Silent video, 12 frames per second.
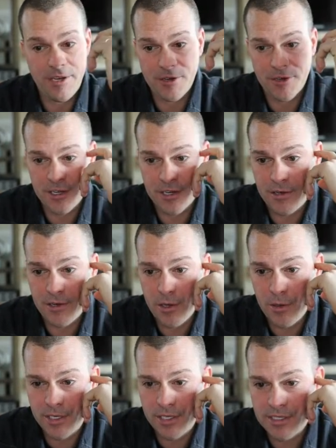And you're going to
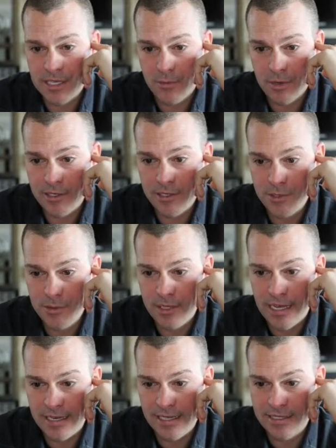notice that when I do
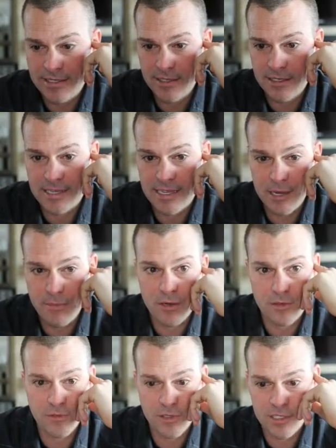that, it's going to take me
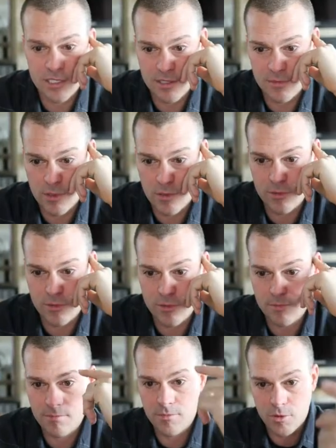over to what would
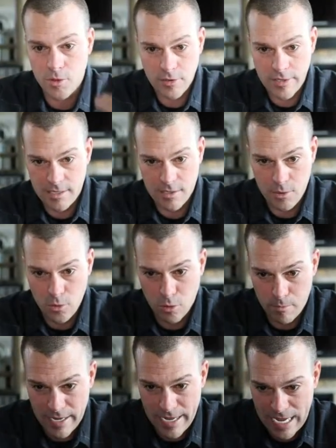look like Google
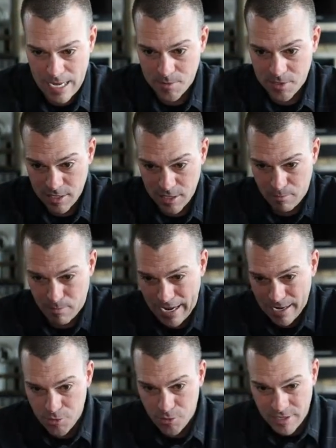Maps. And in the
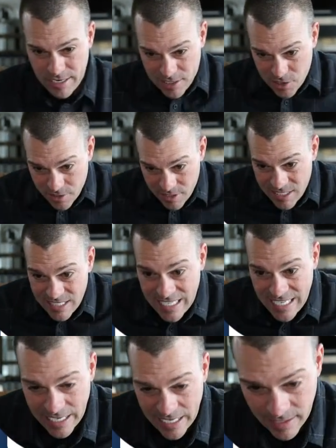bottom, you can actually
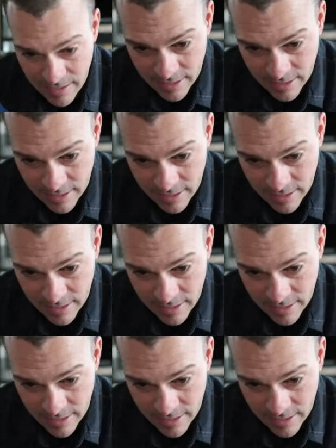see